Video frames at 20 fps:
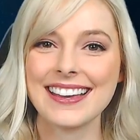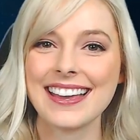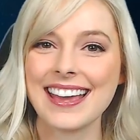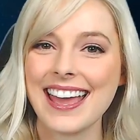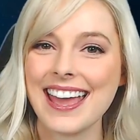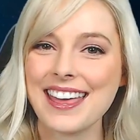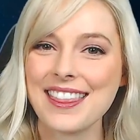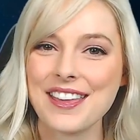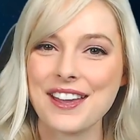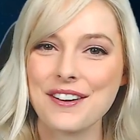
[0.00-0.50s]

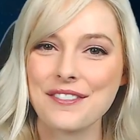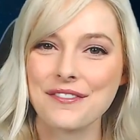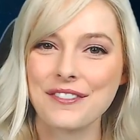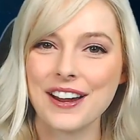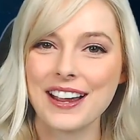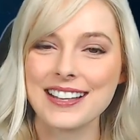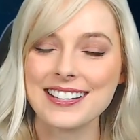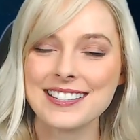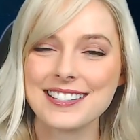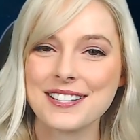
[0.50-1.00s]
Hey there,
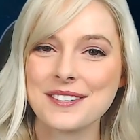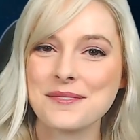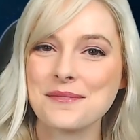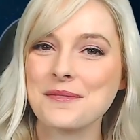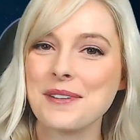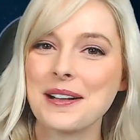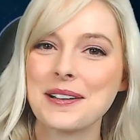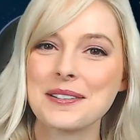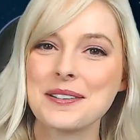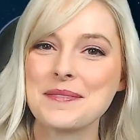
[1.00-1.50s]
friends, and
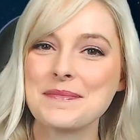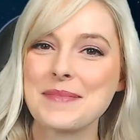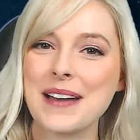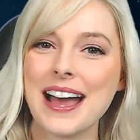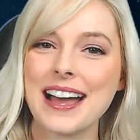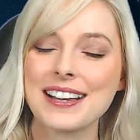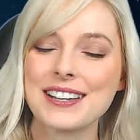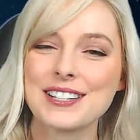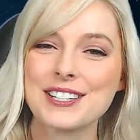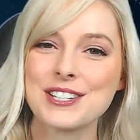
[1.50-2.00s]
welcome
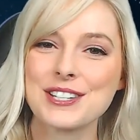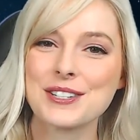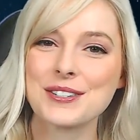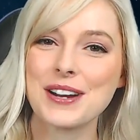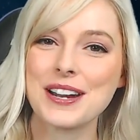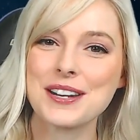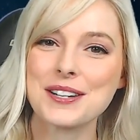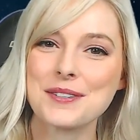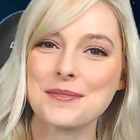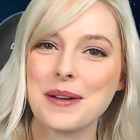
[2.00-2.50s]
back to
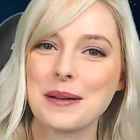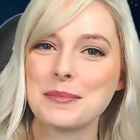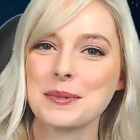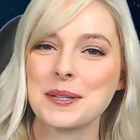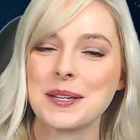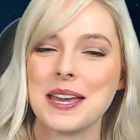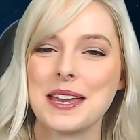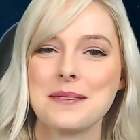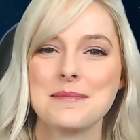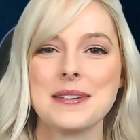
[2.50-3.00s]
Strange
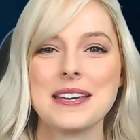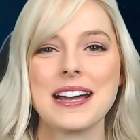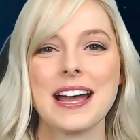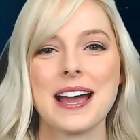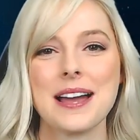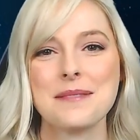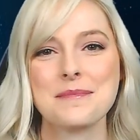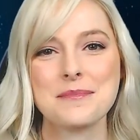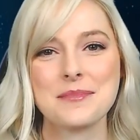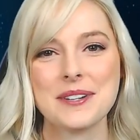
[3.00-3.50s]
Rebel Gaming.
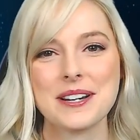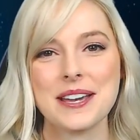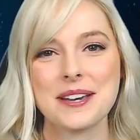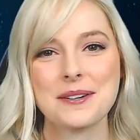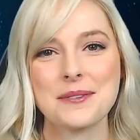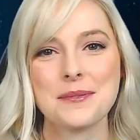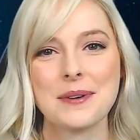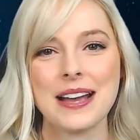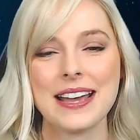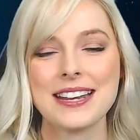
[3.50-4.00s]
I'm
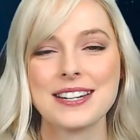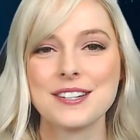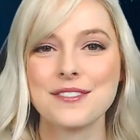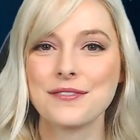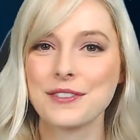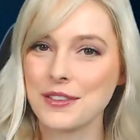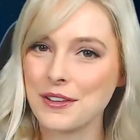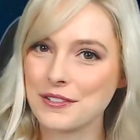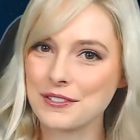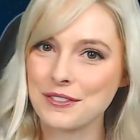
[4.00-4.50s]
Briana White.
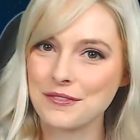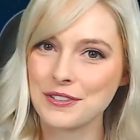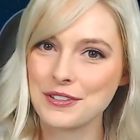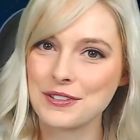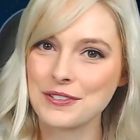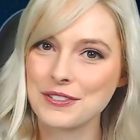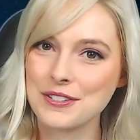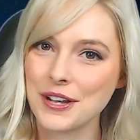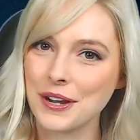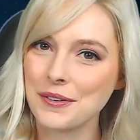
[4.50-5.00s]
For those of you
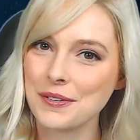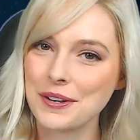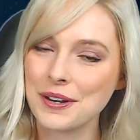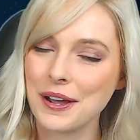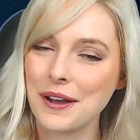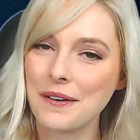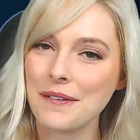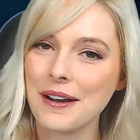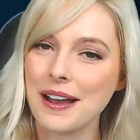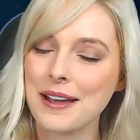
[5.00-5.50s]
who don't
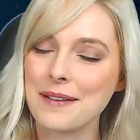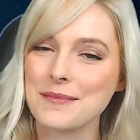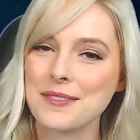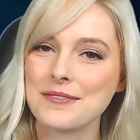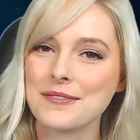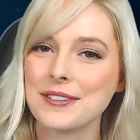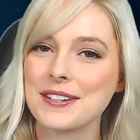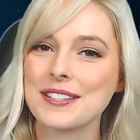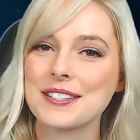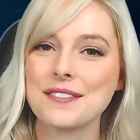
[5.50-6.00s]
know, I'm the
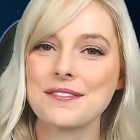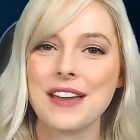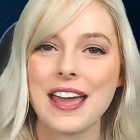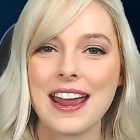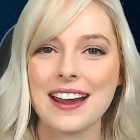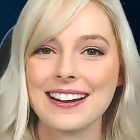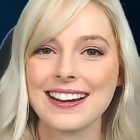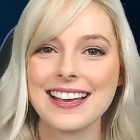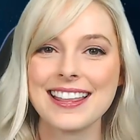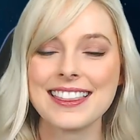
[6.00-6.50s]
voice of
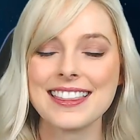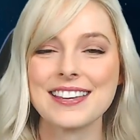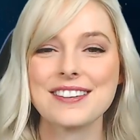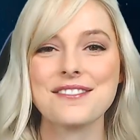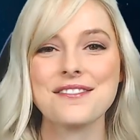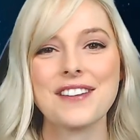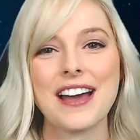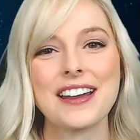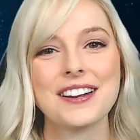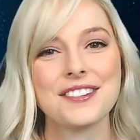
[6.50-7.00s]
Aerith in
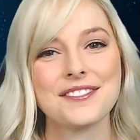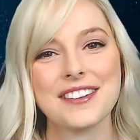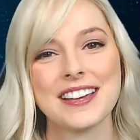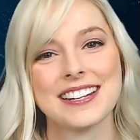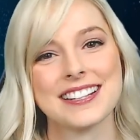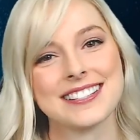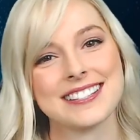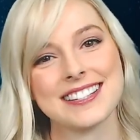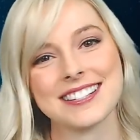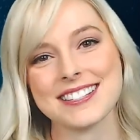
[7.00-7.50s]
Final
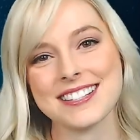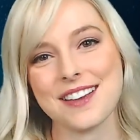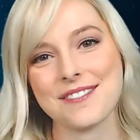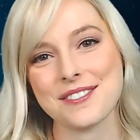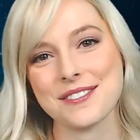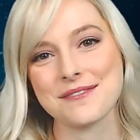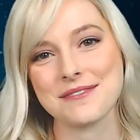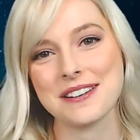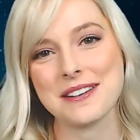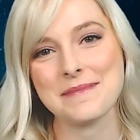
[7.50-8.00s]
Fantasy
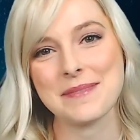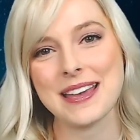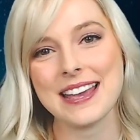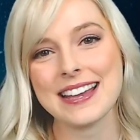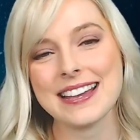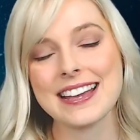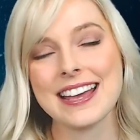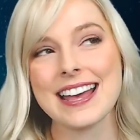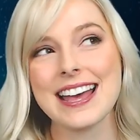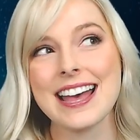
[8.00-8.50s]
VII
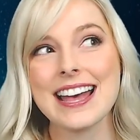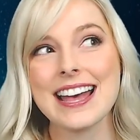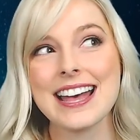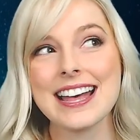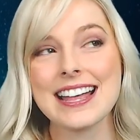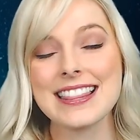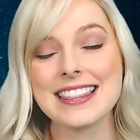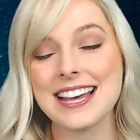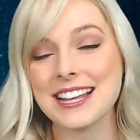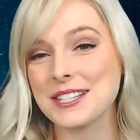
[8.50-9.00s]
Remake.
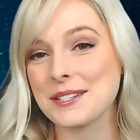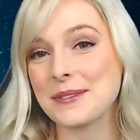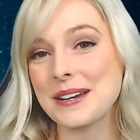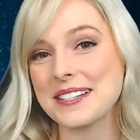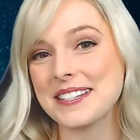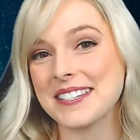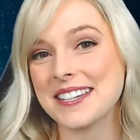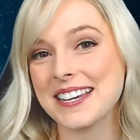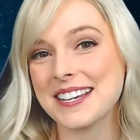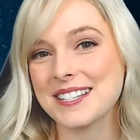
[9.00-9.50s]
That's why
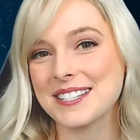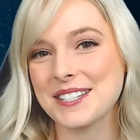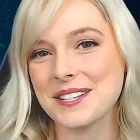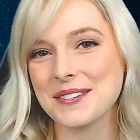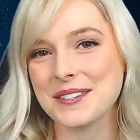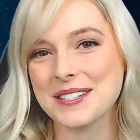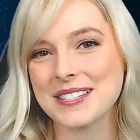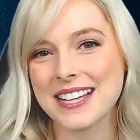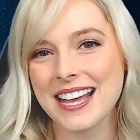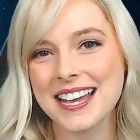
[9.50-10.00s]
today is so
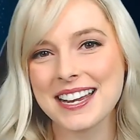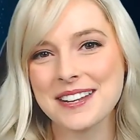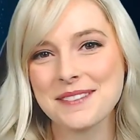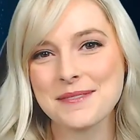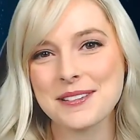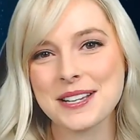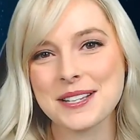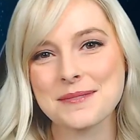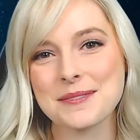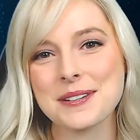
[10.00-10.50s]
exciting,
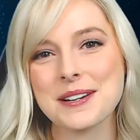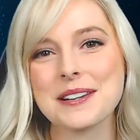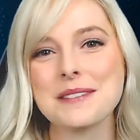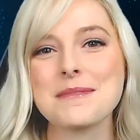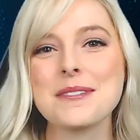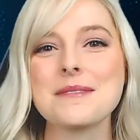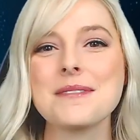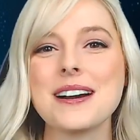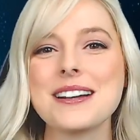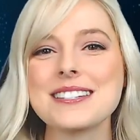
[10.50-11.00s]
because we're going to
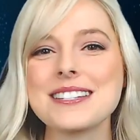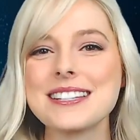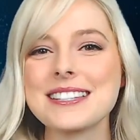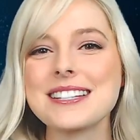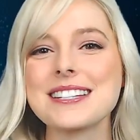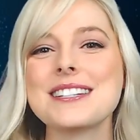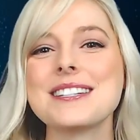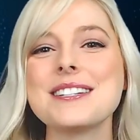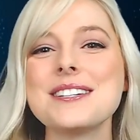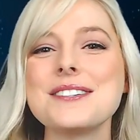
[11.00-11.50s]
be watching
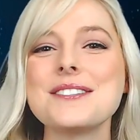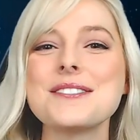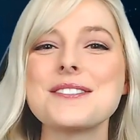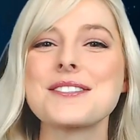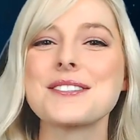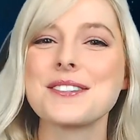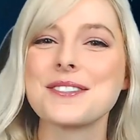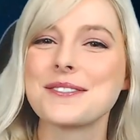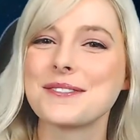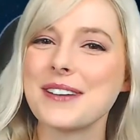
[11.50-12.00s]
the new
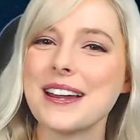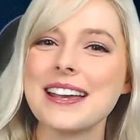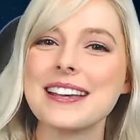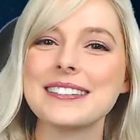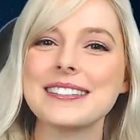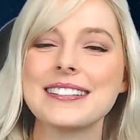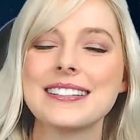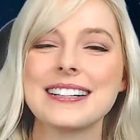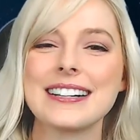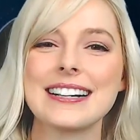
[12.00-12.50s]

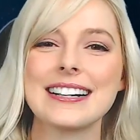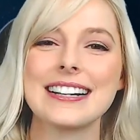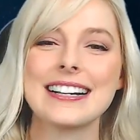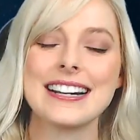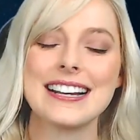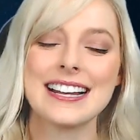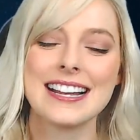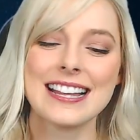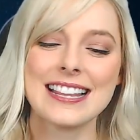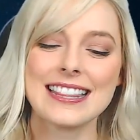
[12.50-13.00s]
trailer.
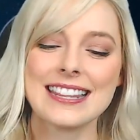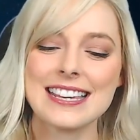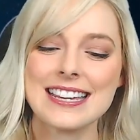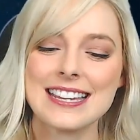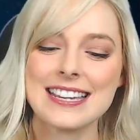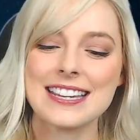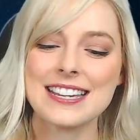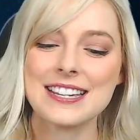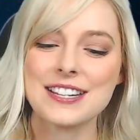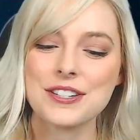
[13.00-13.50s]

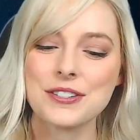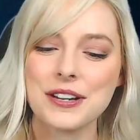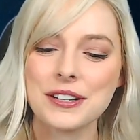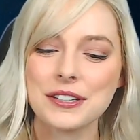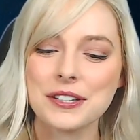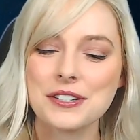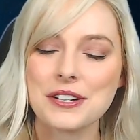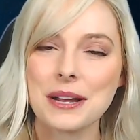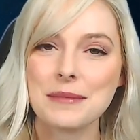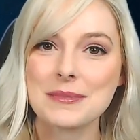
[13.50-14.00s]
The
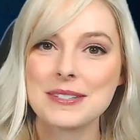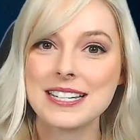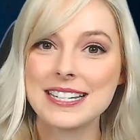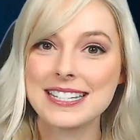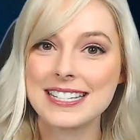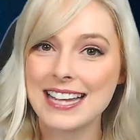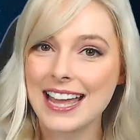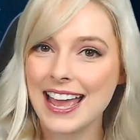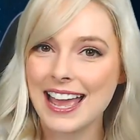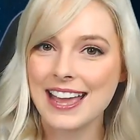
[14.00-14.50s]
trailer dropped
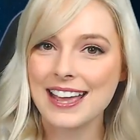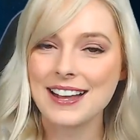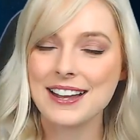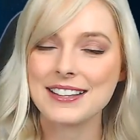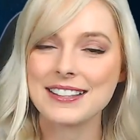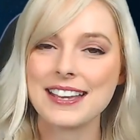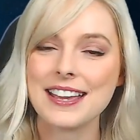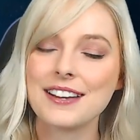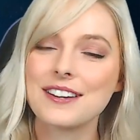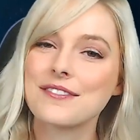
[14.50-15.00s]
today
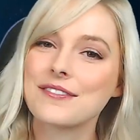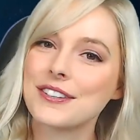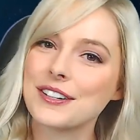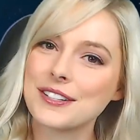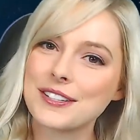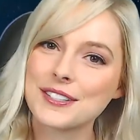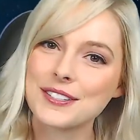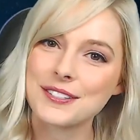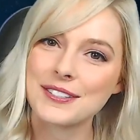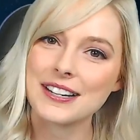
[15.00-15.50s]
on the
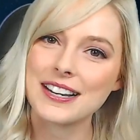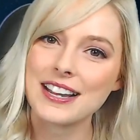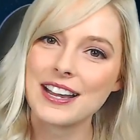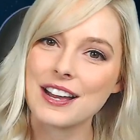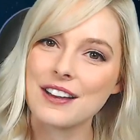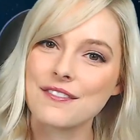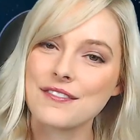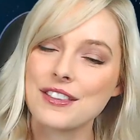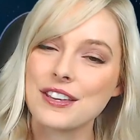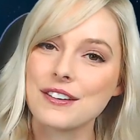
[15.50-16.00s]
anniversary
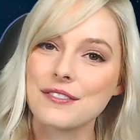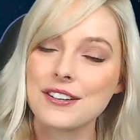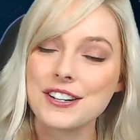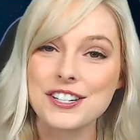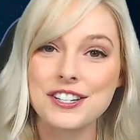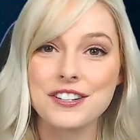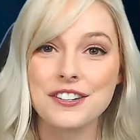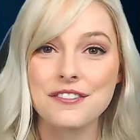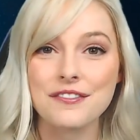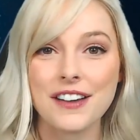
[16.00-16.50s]
of the
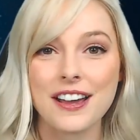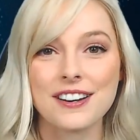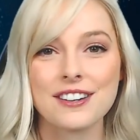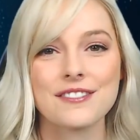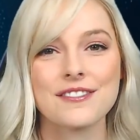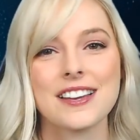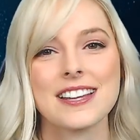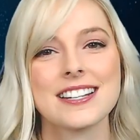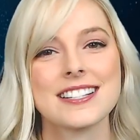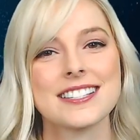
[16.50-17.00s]
original Final
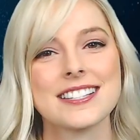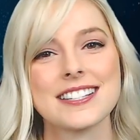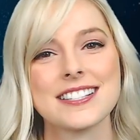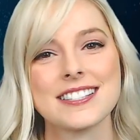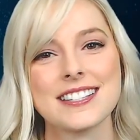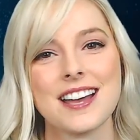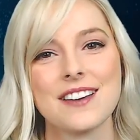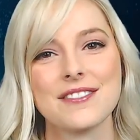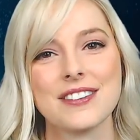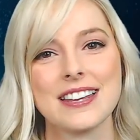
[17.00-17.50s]
Fantasy
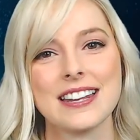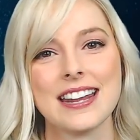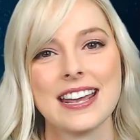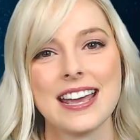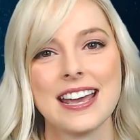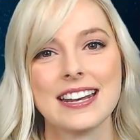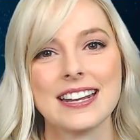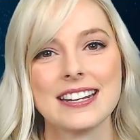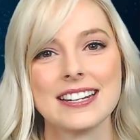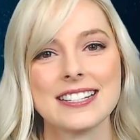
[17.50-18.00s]
VII,
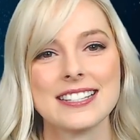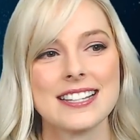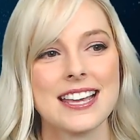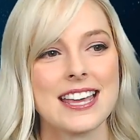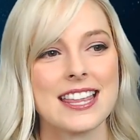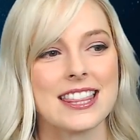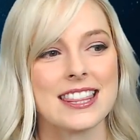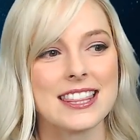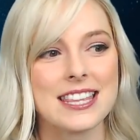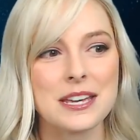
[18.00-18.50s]
and it is
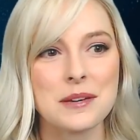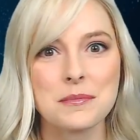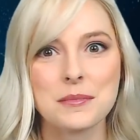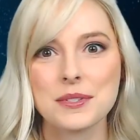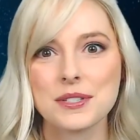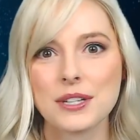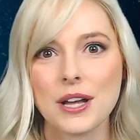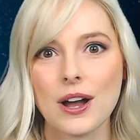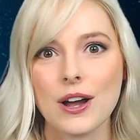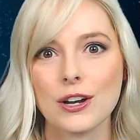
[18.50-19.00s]
a theme
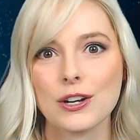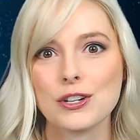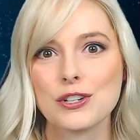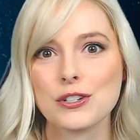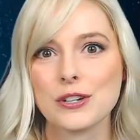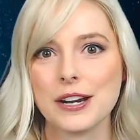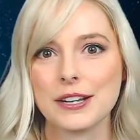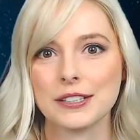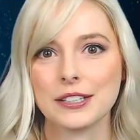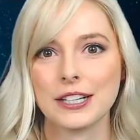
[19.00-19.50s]
song
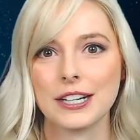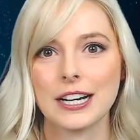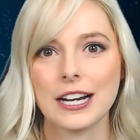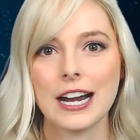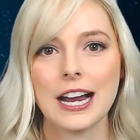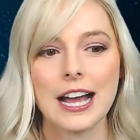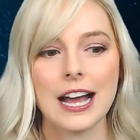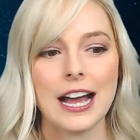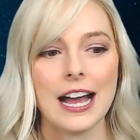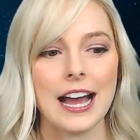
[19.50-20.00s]

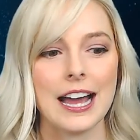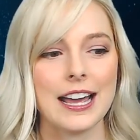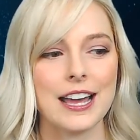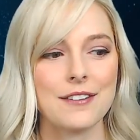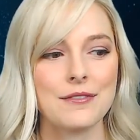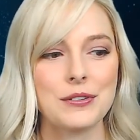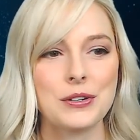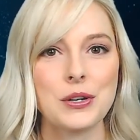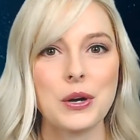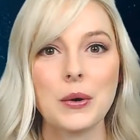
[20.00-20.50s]
trailer. I
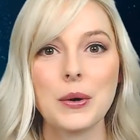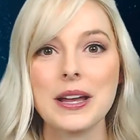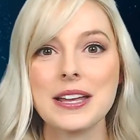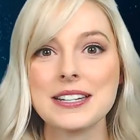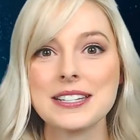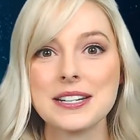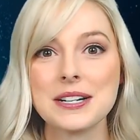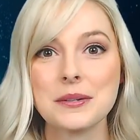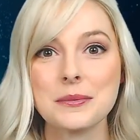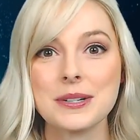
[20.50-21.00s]
have no
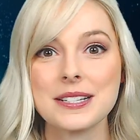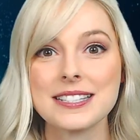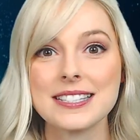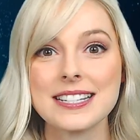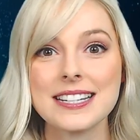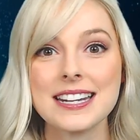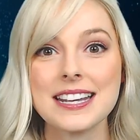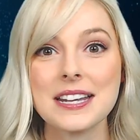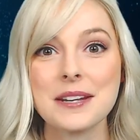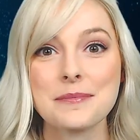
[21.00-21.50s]
idea what's
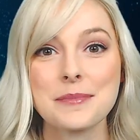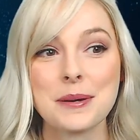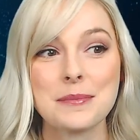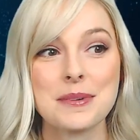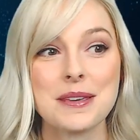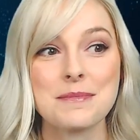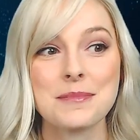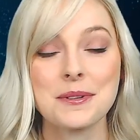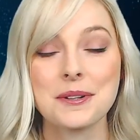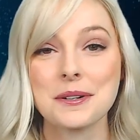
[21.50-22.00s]
in it, but
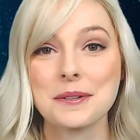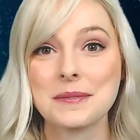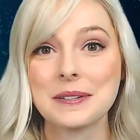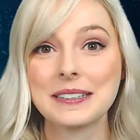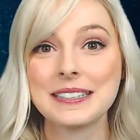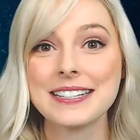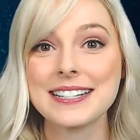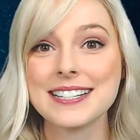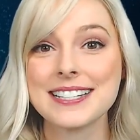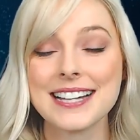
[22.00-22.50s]
people are
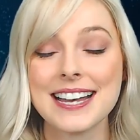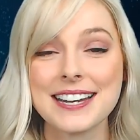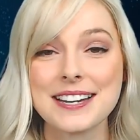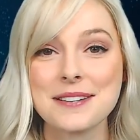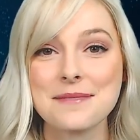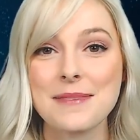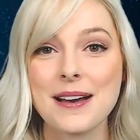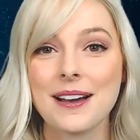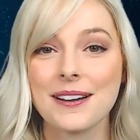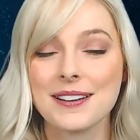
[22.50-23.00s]
really
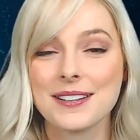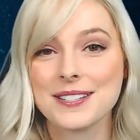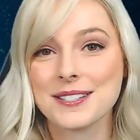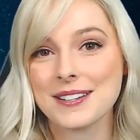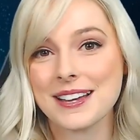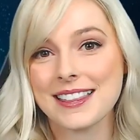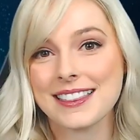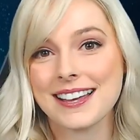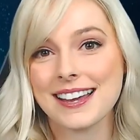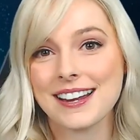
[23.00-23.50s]
excited about it, so
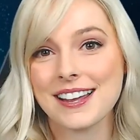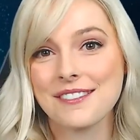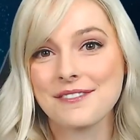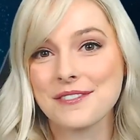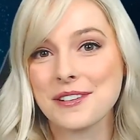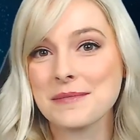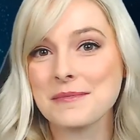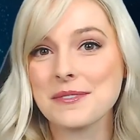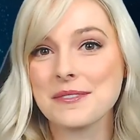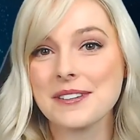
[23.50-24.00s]
I thought I'd
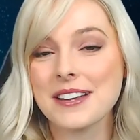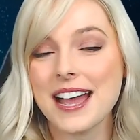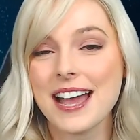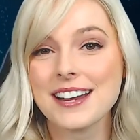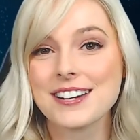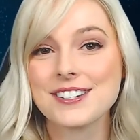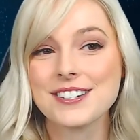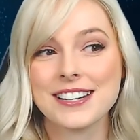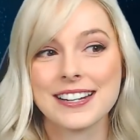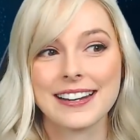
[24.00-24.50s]
film a
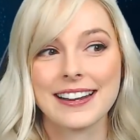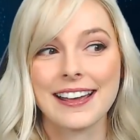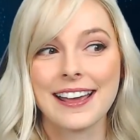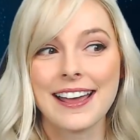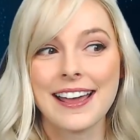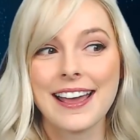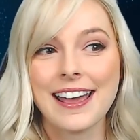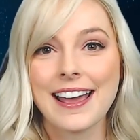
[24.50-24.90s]
reaction.